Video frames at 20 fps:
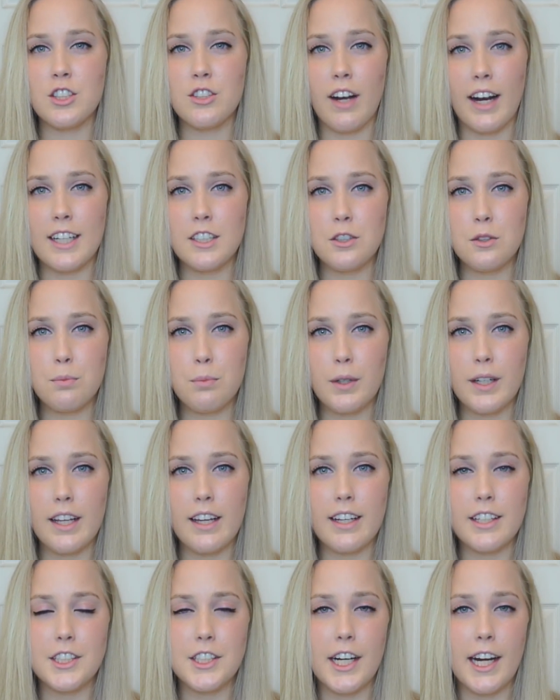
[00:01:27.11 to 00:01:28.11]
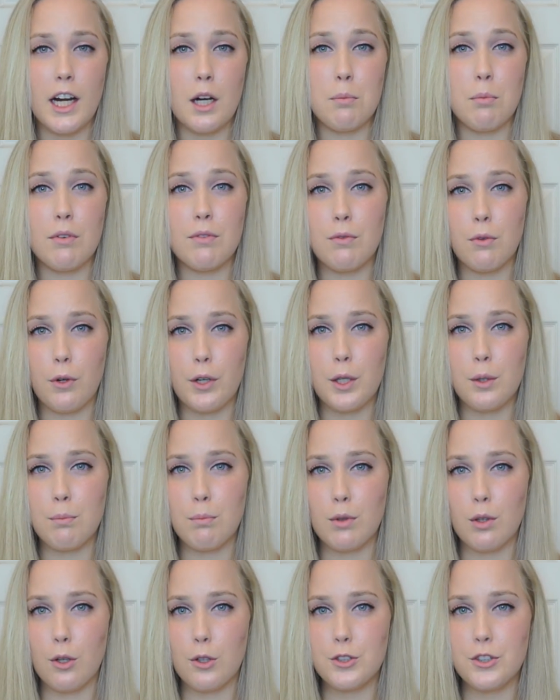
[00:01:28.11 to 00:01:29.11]
try to put it in your hair before you
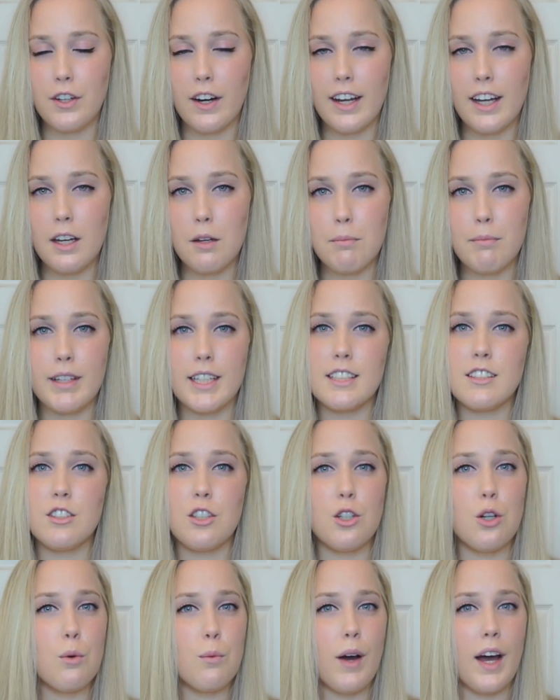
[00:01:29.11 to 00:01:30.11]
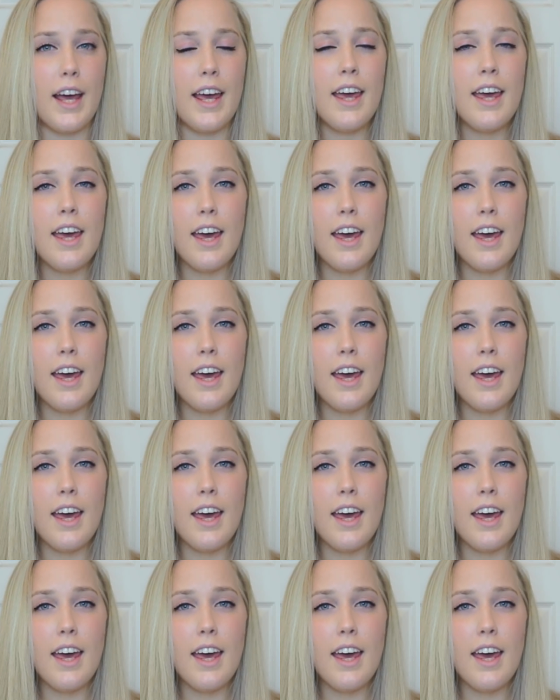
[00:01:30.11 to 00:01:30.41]
blow dry it because you don't want